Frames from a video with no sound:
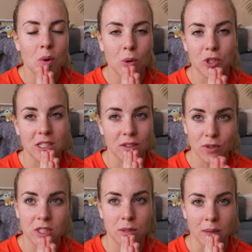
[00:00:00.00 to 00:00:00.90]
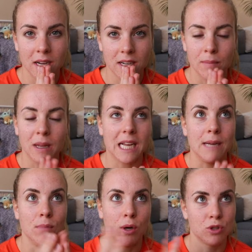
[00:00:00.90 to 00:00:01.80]
watching the footage back, I'm like
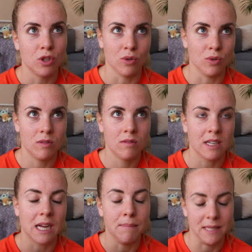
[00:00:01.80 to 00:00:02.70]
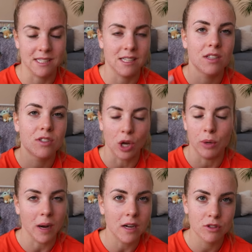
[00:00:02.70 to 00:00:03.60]
emotional. Like I miss it so
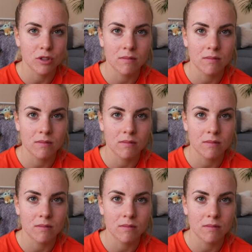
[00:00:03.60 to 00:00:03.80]
much.